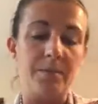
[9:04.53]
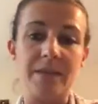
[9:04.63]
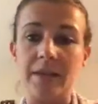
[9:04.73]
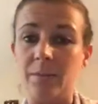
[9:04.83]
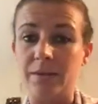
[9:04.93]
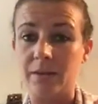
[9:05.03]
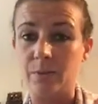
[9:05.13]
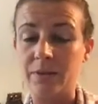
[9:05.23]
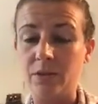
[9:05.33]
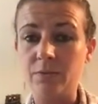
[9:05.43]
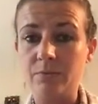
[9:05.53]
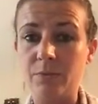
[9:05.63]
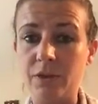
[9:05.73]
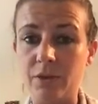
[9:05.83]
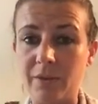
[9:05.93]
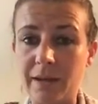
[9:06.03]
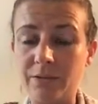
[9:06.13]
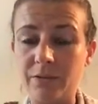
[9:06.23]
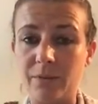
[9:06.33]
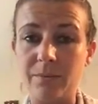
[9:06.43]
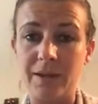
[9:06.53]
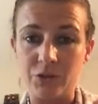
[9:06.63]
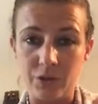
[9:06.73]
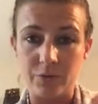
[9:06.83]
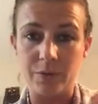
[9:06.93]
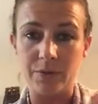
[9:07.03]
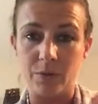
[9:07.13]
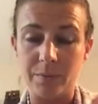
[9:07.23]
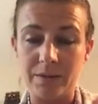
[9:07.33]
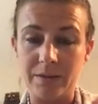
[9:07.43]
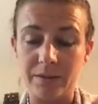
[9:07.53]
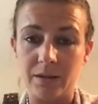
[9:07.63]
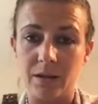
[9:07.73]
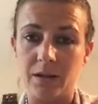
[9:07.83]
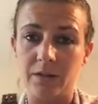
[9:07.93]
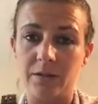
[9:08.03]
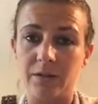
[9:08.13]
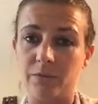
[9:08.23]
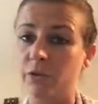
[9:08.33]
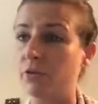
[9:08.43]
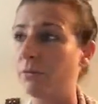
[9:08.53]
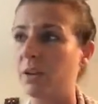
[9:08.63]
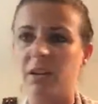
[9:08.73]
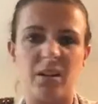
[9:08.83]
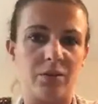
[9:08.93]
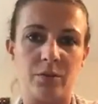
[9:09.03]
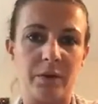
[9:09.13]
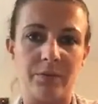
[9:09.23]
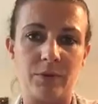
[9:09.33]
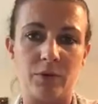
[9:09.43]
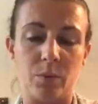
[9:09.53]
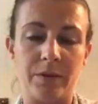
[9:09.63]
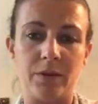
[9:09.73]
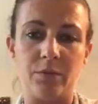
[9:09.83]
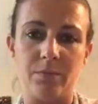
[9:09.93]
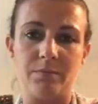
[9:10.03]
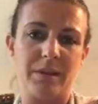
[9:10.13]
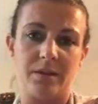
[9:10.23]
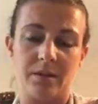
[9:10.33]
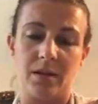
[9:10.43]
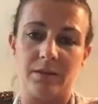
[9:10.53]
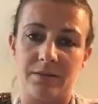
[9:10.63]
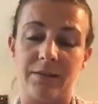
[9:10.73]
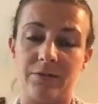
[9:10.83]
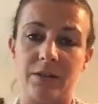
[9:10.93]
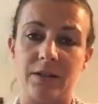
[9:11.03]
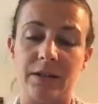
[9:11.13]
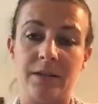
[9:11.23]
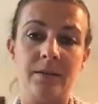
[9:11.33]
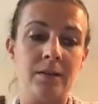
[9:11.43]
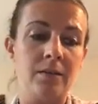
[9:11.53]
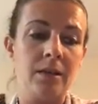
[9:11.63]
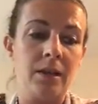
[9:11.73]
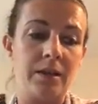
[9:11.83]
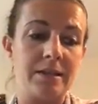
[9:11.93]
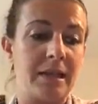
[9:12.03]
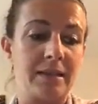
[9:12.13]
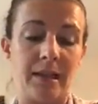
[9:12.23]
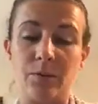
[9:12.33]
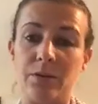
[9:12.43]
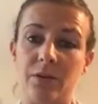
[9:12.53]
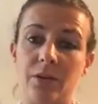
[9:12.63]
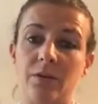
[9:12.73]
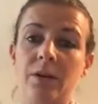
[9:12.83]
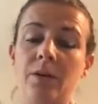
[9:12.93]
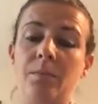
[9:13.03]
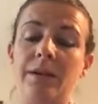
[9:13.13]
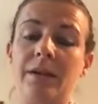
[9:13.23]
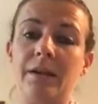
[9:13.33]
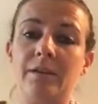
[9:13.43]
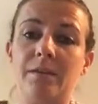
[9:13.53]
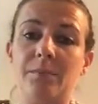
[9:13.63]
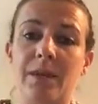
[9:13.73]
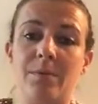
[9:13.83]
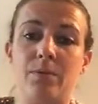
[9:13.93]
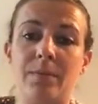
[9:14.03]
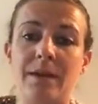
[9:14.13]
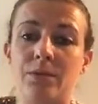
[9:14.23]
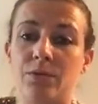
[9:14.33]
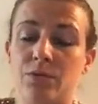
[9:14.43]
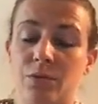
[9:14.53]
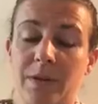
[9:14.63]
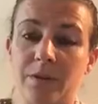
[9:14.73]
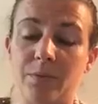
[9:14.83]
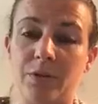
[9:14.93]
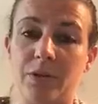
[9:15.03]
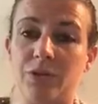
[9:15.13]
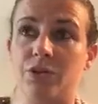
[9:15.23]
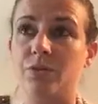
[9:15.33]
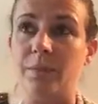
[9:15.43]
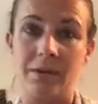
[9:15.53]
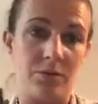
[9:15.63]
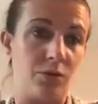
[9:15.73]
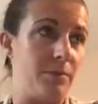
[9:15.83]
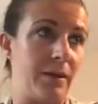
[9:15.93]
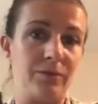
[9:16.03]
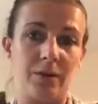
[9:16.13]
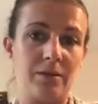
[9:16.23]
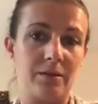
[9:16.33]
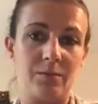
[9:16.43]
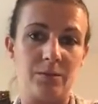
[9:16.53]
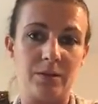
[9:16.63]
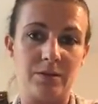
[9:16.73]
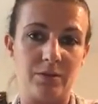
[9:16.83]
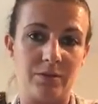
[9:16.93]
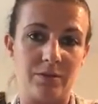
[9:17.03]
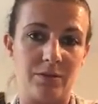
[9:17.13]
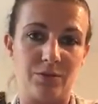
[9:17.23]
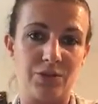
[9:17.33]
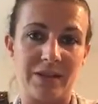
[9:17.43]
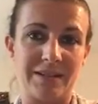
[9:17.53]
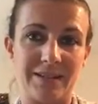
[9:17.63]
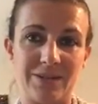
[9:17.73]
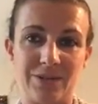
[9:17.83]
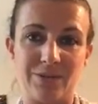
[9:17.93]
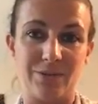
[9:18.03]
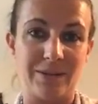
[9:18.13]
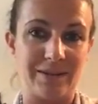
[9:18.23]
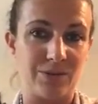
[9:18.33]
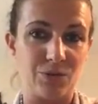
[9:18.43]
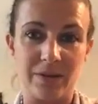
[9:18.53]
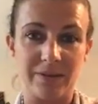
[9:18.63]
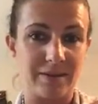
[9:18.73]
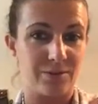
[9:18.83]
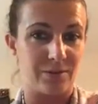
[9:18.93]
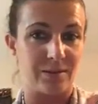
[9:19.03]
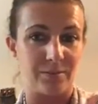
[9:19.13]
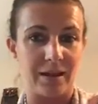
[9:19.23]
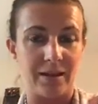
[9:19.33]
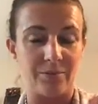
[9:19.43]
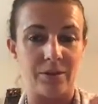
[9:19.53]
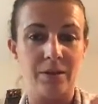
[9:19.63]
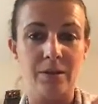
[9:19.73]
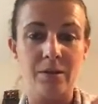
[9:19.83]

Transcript: Take your business with you when you go out, so make sure you've always got business cards, recruitment cards, or whatever you've got with you. Business cards definitely, and take that with you, because people may talk to you about the products. You may find someone that you're chatting to is interested, or they may have a